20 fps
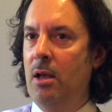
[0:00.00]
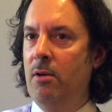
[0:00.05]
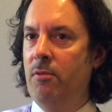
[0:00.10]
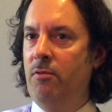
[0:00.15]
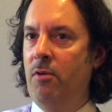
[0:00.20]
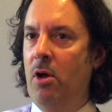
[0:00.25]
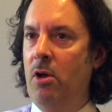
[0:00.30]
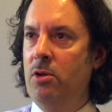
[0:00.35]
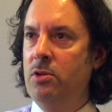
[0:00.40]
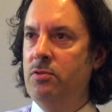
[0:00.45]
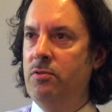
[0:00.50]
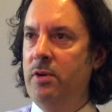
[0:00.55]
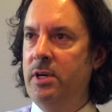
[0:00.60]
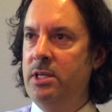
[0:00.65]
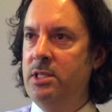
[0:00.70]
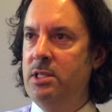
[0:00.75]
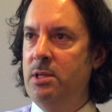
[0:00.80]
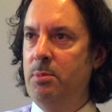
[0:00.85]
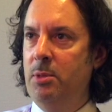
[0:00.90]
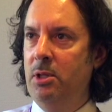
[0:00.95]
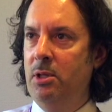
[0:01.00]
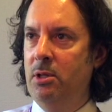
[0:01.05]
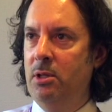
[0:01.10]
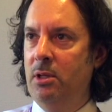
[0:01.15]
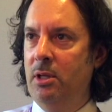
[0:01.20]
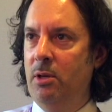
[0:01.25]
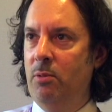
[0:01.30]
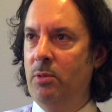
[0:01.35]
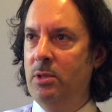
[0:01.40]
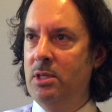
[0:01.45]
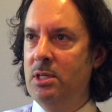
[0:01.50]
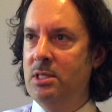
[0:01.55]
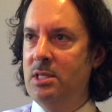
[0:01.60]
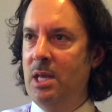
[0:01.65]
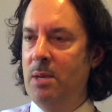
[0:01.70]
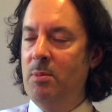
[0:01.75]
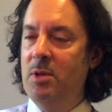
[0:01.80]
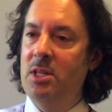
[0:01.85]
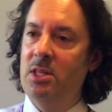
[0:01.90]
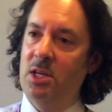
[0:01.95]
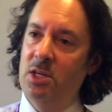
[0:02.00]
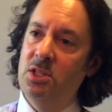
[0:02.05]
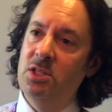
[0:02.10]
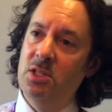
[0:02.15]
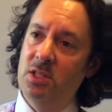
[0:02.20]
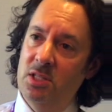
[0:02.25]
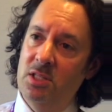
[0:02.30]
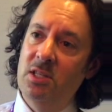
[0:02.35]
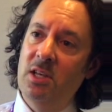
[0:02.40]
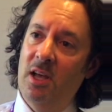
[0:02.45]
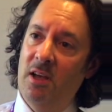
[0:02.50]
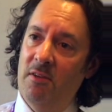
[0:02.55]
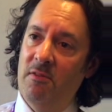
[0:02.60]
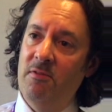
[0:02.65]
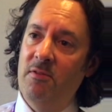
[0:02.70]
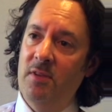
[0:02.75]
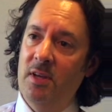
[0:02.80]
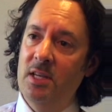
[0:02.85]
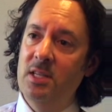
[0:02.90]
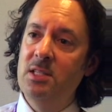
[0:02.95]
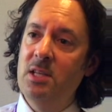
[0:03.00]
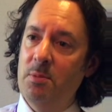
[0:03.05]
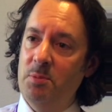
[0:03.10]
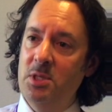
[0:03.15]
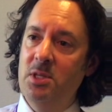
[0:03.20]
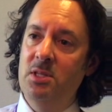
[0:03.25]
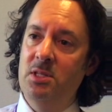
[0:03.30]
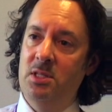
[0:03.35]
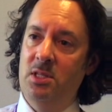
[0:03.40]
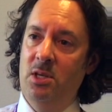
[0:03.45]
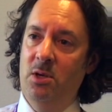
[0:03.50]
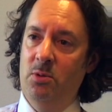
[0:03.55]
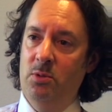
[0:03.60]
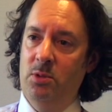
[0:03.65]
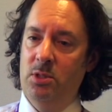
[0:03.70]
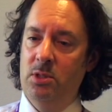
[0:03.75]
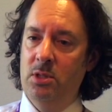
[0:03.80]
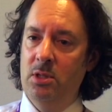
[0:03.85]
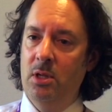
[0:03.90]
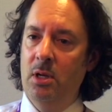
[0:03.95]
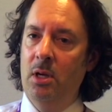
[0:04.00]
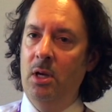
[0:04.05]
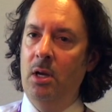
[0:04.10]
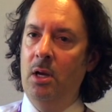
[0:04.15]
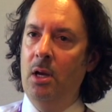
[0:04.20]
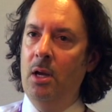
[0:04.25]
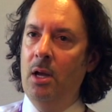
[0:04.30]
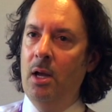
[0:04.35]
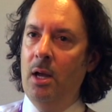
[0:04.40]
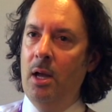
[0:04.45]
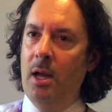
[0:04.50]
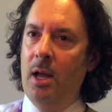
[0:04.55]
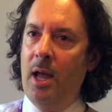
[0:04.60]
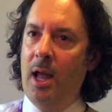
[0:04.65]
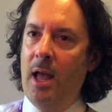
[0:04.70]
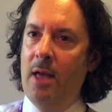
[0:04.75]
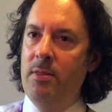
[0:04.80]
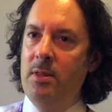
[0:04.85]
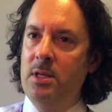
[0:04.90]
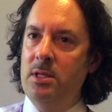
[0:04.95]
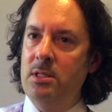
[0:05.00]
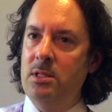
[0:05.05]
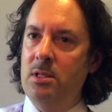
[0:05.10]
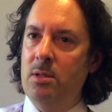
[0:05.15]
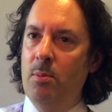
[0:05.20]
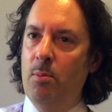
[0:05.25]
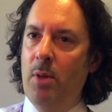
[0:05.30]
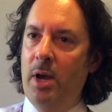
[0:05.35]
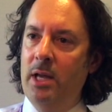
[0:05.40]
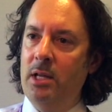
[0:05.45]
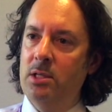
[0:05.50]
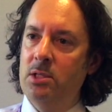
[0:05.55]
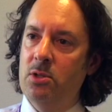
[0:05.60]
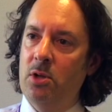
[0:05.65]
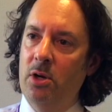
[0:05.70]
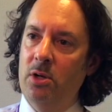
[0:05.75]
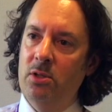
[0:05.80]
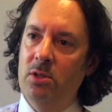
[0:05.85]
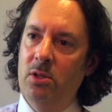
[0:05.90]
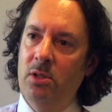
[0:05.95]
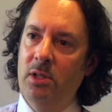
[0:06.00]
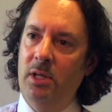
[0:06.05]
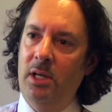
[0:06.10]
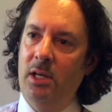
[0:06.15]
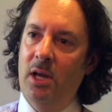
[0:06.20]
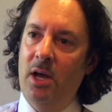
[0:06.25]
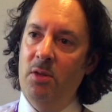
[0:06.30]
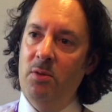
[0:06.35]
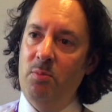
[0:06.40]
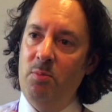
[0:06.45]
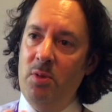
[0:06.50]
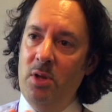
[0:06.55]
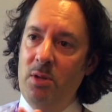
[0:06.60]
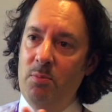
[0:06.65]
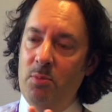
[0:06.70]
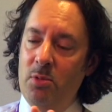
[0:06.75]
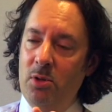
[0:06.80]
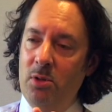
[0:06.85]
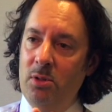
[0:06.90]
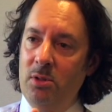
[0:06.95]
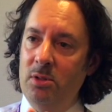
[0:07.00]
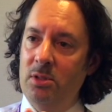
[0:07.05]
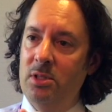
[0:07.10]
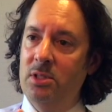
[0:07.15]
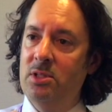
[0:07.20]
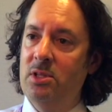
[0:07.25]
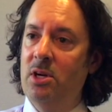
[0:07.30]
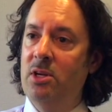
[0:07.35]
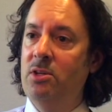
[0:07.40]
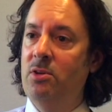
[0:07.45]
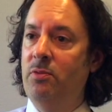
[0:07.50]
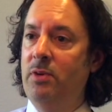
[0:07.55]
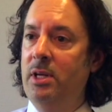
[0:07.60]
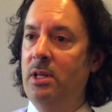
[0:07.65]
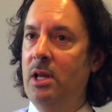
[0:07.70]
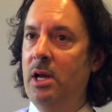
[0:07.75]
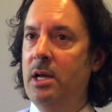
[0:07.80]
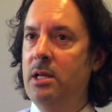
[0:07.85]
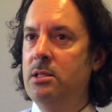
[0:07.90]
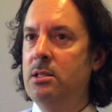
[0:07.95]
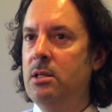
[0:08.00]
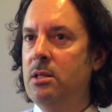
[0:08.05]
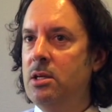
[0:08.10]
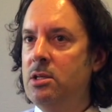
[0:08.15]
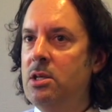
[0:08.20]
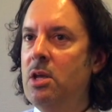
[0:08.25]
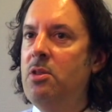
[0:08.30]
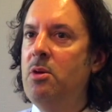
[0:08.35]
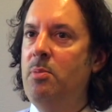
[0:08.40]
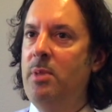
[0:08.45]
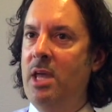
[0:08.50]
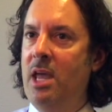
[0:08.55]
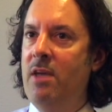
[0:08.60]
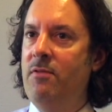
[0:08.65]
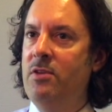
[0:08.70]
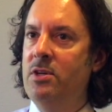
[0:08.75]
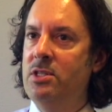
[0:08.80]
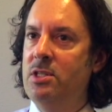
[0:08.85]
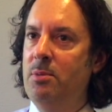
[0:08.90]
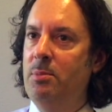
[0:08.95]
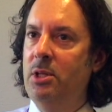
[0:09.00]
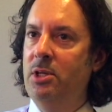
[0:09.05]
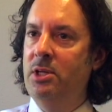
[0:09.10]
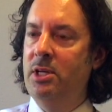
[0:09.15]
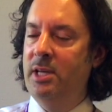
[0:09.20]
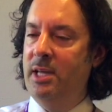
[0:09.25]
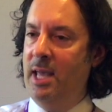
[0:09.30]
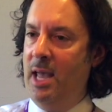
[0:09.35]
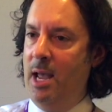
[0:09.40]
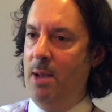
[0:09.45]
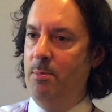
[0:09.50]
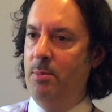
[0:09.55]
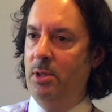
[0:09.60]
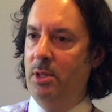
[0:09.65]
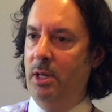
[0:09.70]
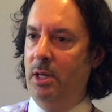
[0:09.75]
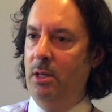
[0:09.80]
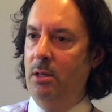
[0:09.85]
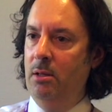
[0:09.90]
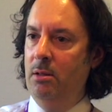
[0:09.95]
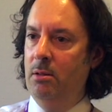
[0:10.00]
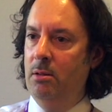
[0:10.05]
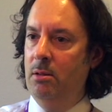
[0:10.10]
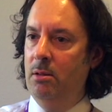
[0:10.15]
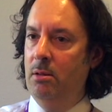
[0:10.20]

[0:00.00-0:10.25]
falls very similarly with the same conditions of substance use. And this might start to lead other people to start to realize there's other behaviors similar to gambling,